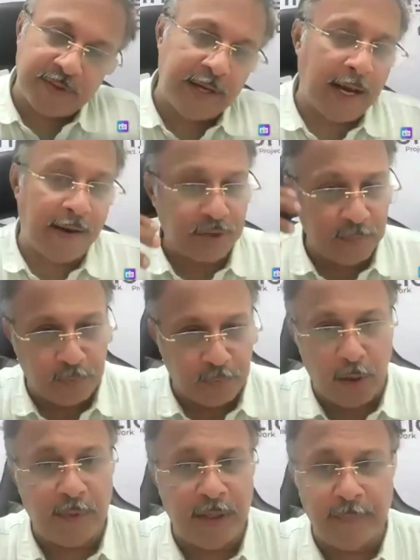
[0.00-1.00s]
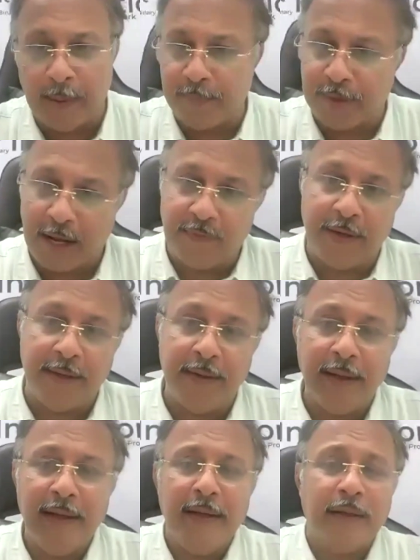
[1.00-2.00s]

say, I have some problem, I'm traveling.